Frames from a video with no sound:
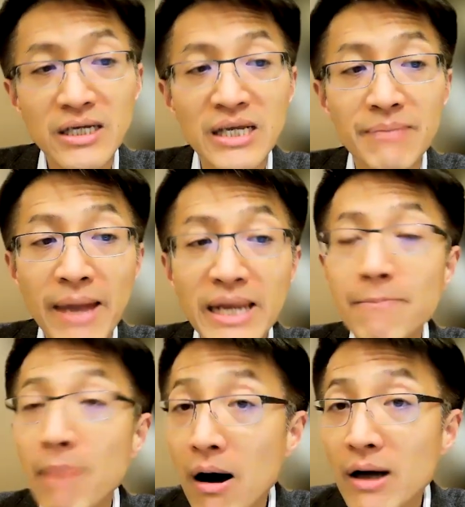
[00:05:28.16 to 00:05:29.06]
in many
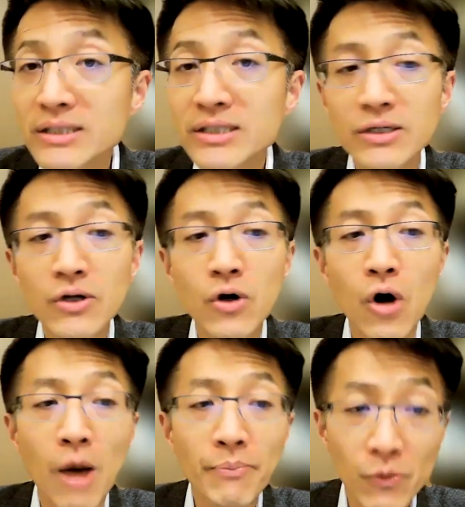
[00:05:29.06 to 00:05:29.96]
parts
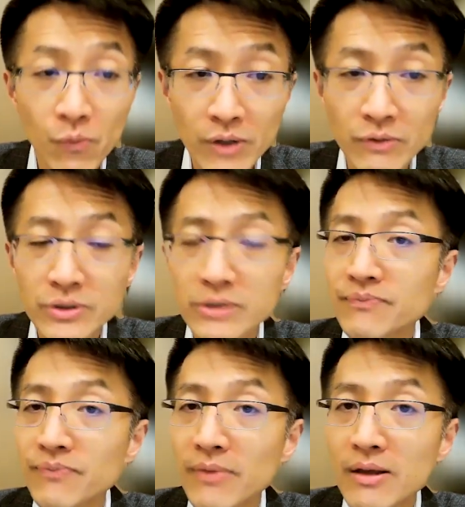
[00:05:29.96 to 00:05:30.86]
of the world,
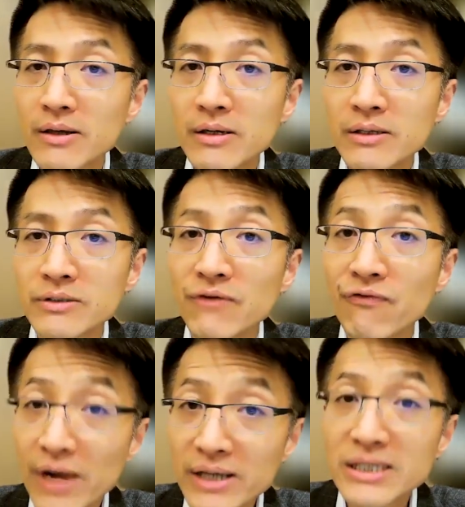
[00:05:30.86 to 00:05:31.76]

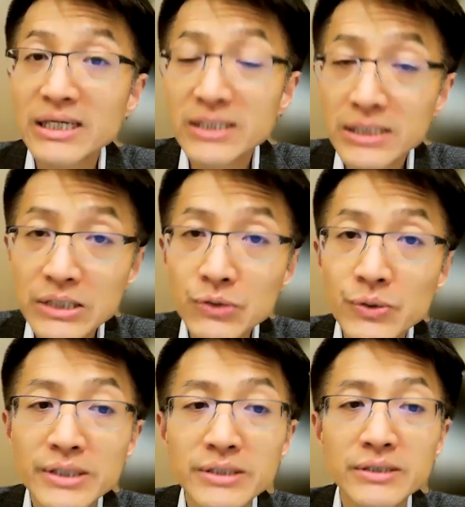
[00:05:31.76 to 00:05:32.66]
reflecting a
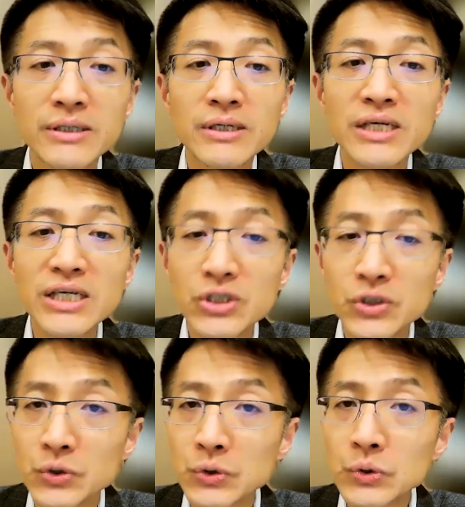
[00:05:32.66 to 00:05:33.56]
serious
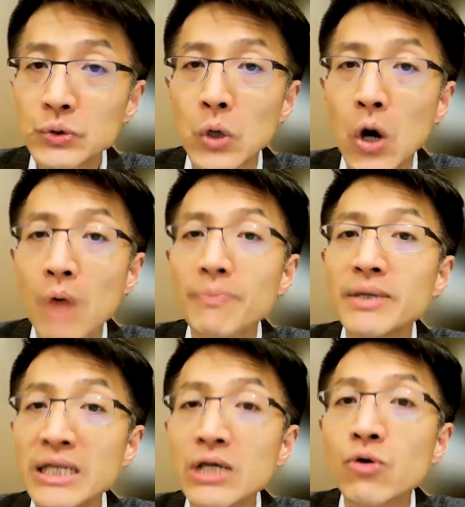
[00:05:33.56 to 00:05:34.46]
issue of
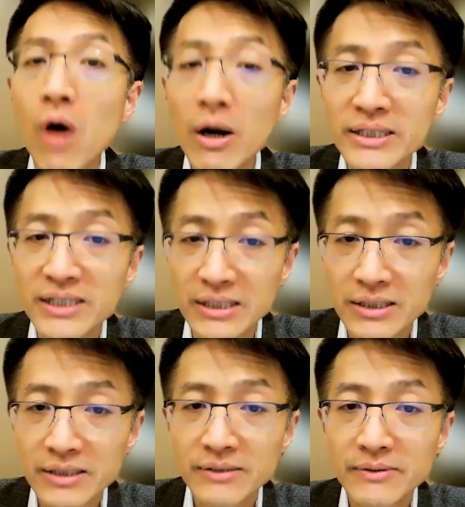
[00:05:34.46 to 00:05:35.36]

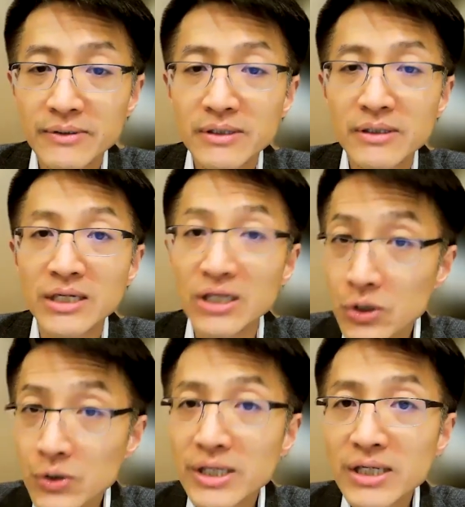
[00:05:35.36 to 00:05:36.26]
inequalities,
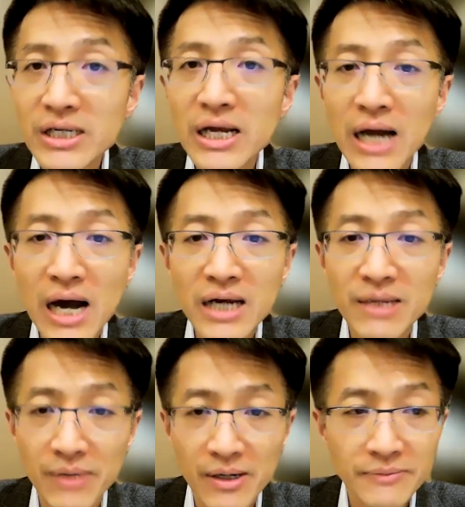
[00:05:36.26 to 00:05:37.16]
including in
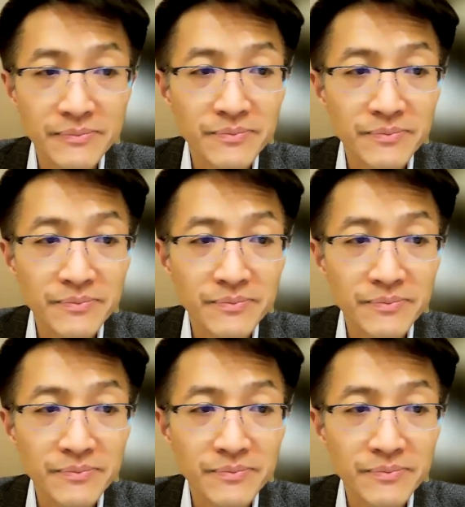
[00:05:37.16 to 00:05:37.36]
academia.